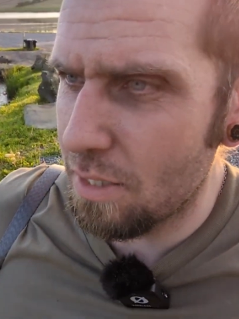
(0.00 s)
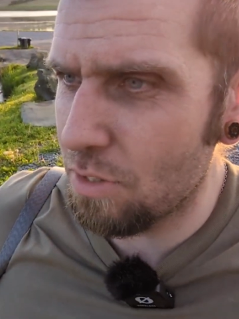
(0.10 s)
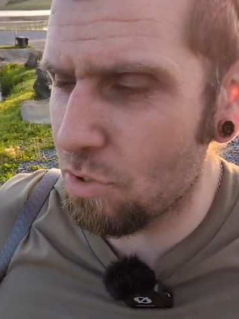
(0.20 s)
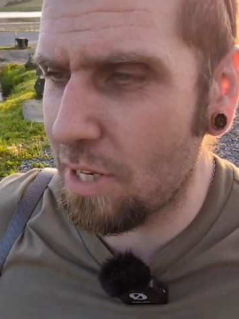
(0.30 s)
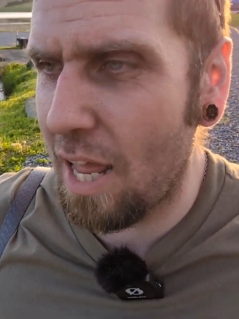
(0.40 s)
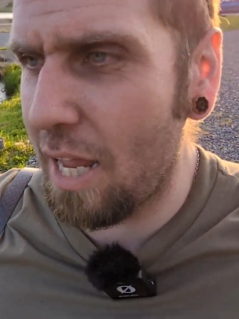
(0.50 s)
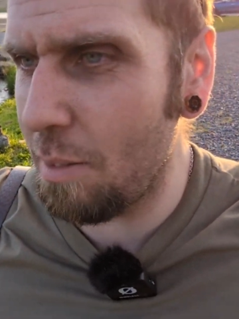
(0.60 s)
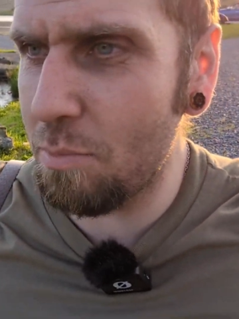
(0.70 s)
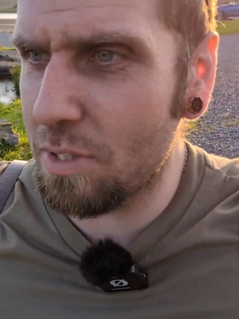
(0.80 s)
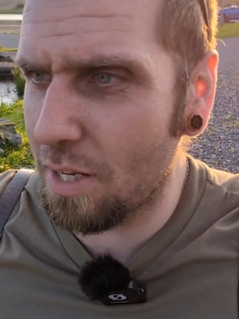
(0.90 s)
There's
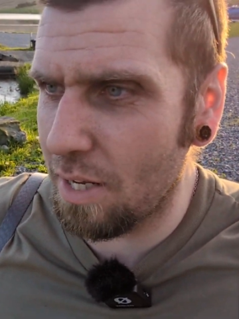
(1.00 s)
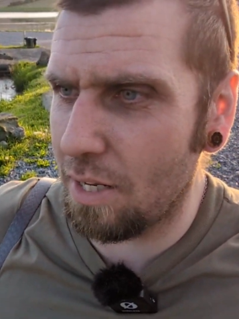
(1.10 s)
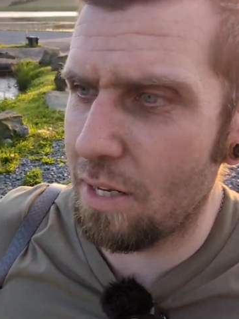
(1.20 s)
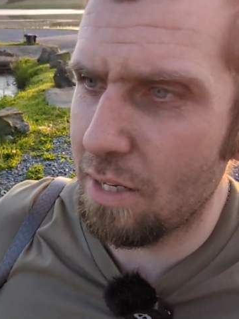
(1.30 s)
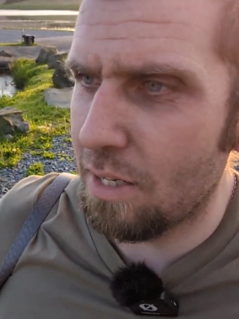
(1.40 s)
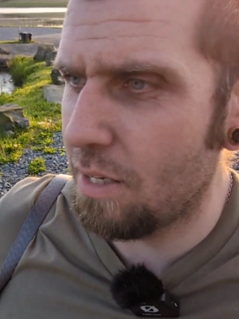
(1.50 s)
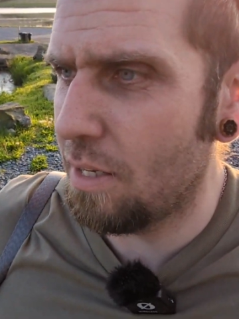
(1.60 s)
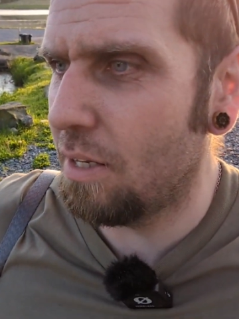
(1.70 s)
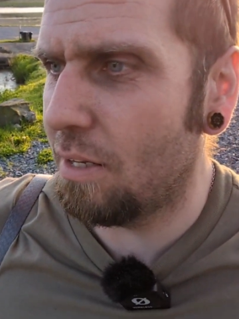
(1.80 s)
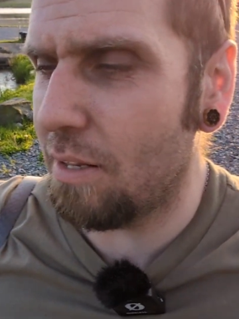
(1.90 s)
times the
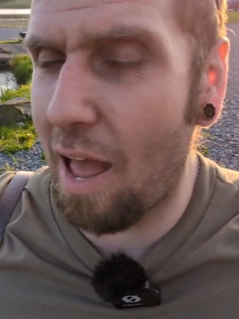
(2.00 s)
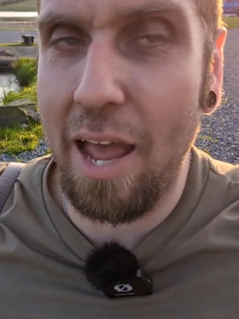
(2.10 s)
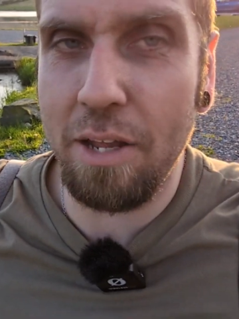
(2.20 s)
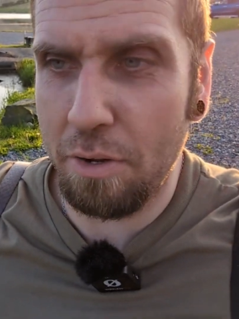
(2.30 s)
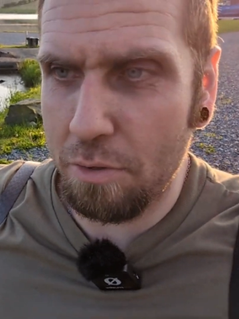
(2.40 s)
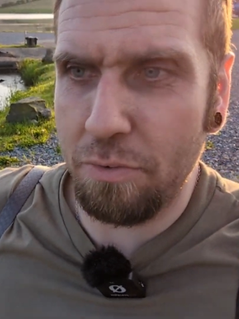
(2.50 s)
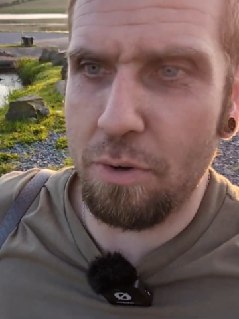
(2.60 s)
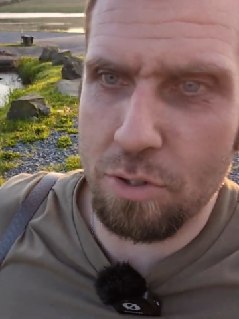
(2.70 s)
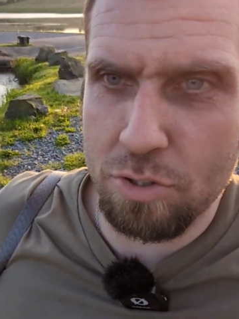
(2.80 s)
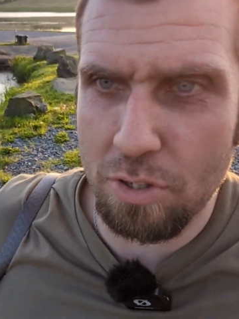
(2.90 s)
eye
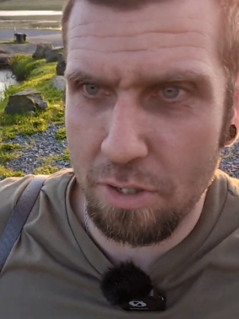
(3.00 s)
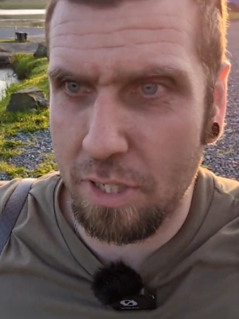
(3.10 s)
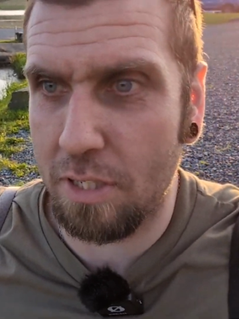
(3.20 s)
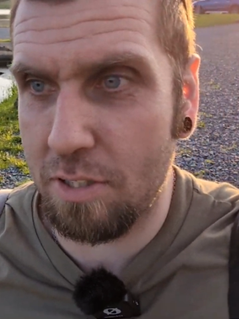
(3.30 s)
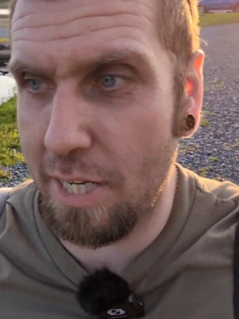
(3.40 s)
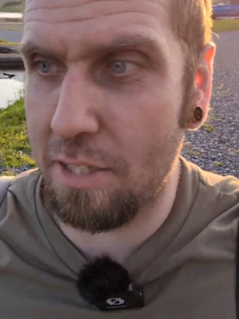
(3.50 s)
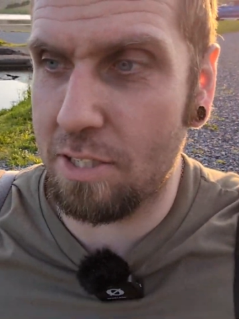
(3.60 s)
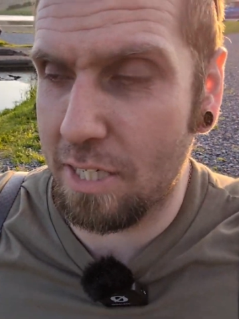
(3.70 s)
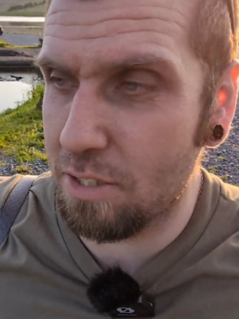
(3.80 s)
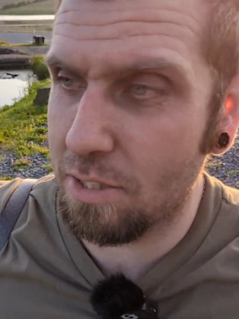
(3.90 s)
autofocus on the
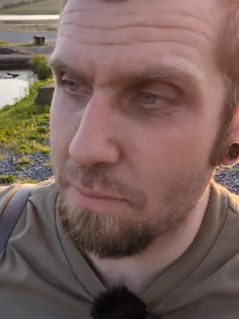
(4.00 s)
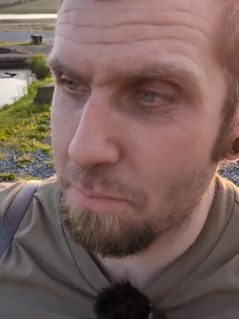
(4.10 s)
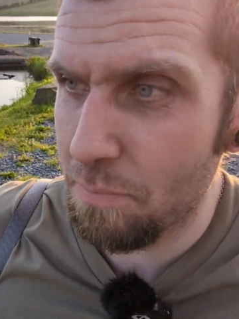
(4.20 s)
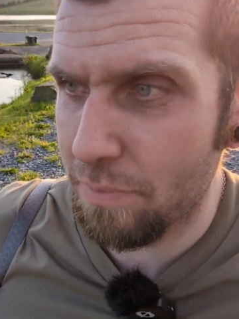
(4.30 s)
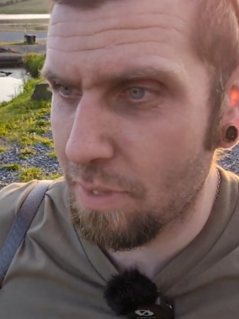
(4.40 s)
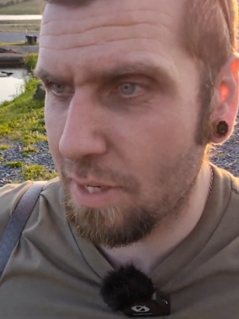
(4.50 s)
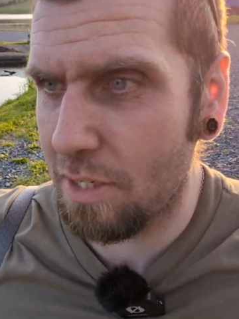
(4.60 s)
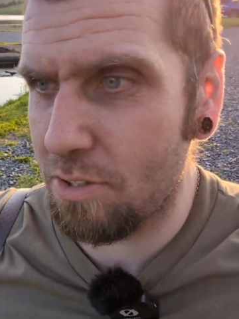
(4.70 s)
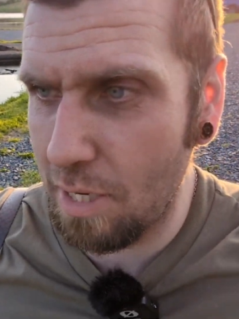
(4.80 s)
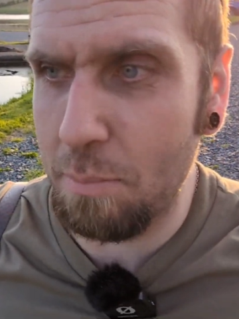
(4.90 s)
Z6
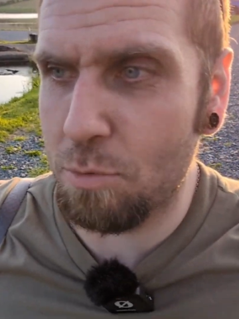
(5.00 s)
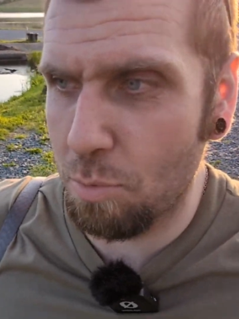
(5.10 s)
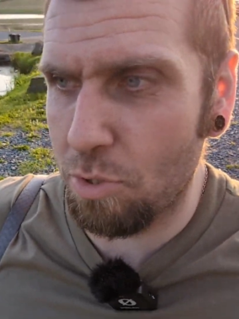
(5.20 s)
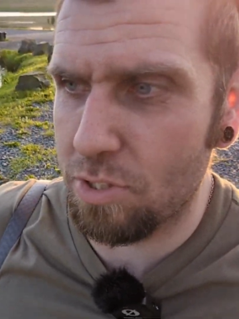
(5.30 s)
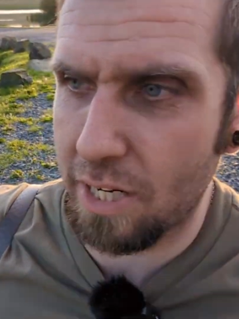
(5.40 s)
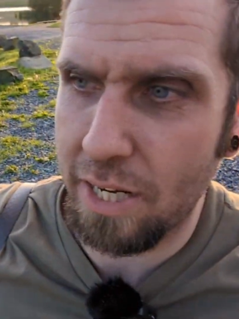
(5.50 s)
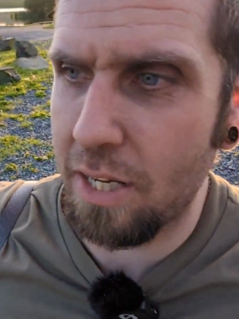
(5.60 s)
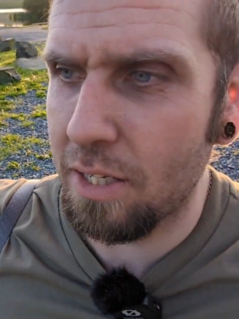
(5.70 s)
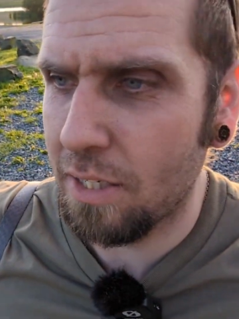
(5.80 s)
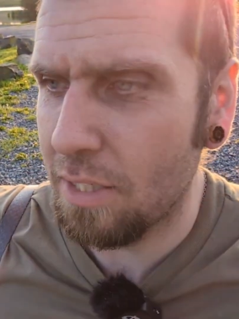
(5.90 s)
seems more
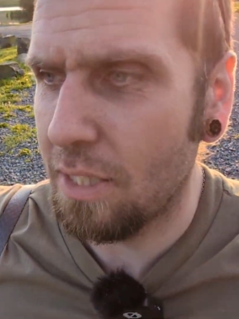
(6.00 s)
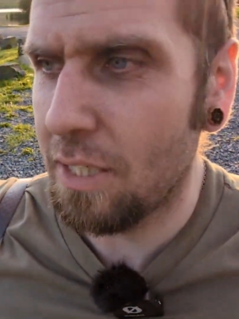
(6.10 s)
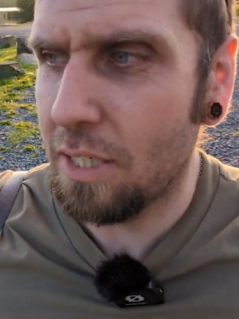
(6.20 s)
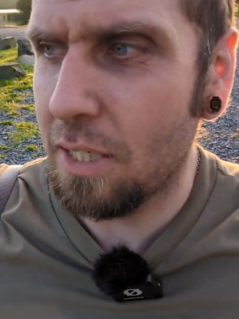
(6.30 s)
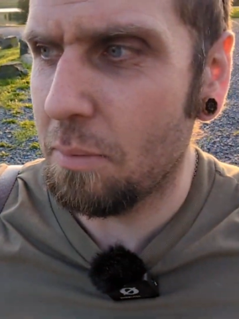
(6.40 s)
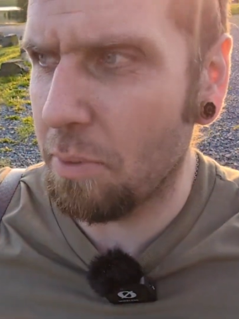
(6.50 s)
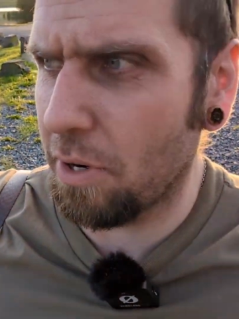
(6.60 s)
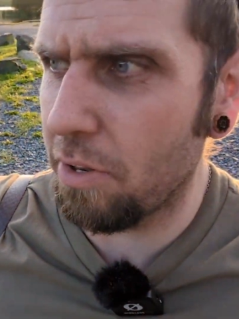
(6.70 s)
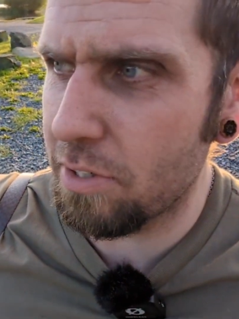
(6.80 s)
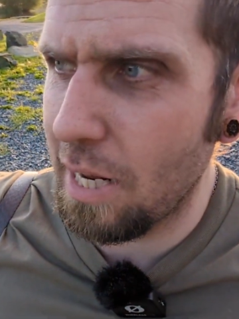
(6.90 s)
sticky, but
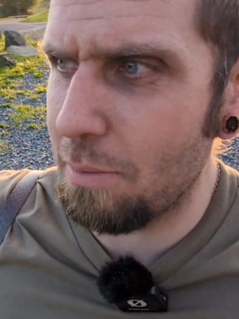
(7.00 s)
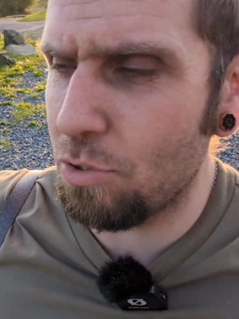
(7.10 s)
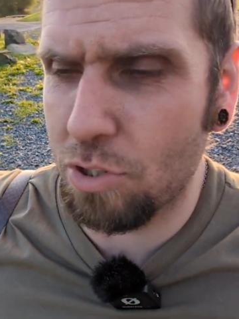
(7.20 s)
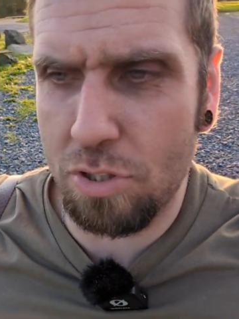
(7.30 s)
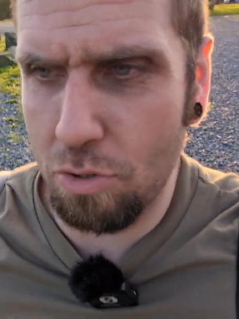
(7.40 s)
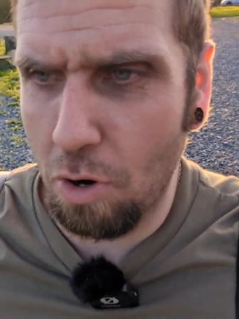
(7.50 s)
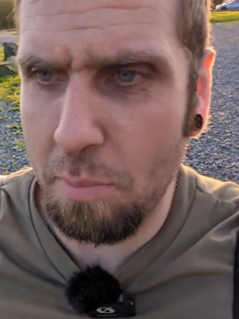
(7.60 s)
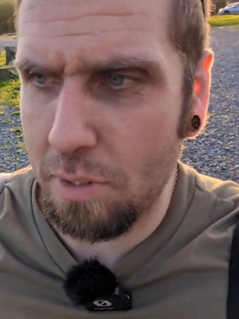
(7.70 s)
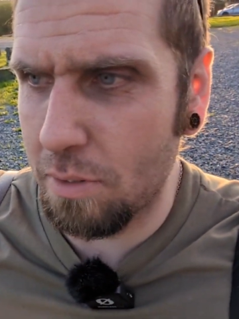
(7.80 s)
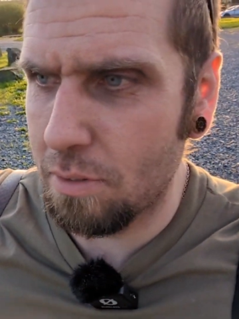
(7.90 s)
other times just
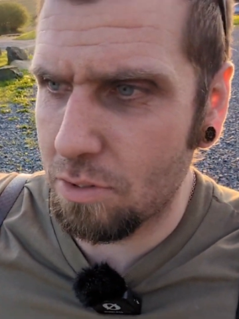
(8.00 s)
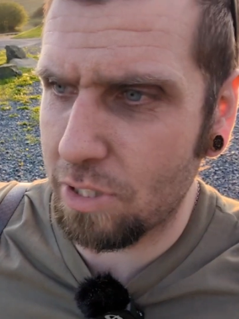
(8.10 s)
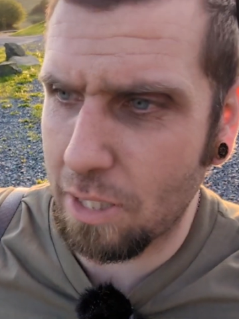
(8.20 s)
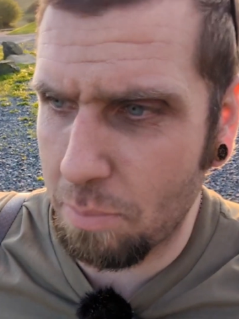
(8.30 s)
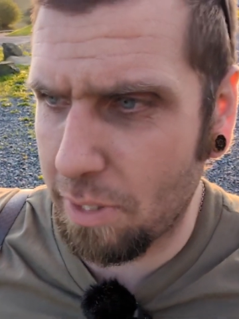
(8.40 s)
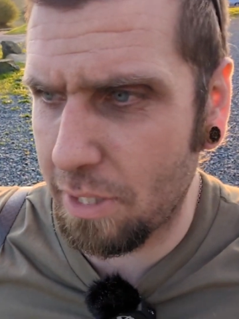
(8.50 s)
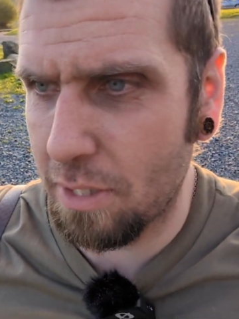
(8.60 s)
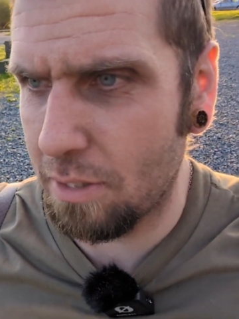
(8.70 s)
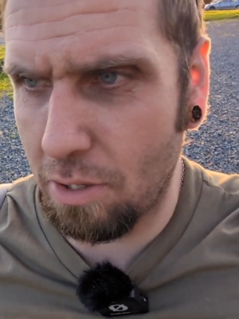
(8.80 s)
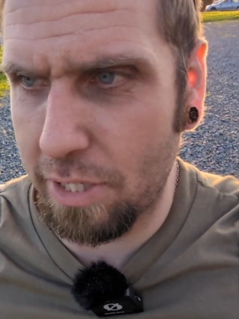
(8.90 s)
normal single
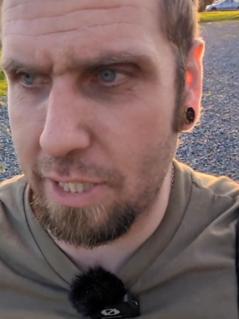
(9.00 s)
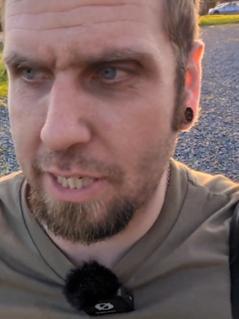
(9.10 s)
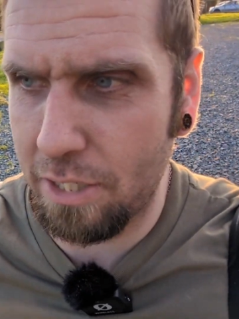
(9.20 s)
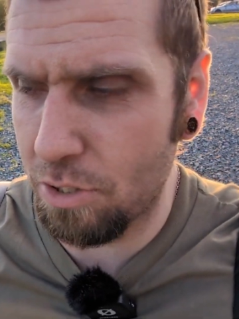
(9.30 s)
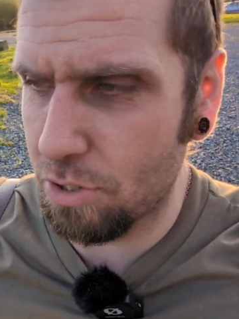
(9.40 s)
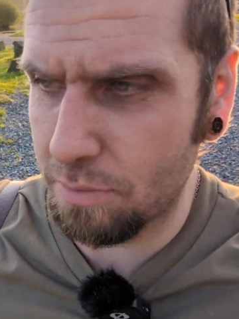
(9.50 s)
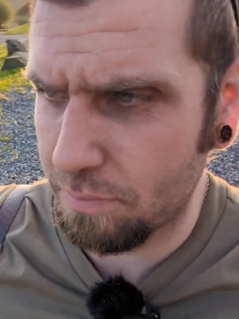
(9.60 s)
point on continuous.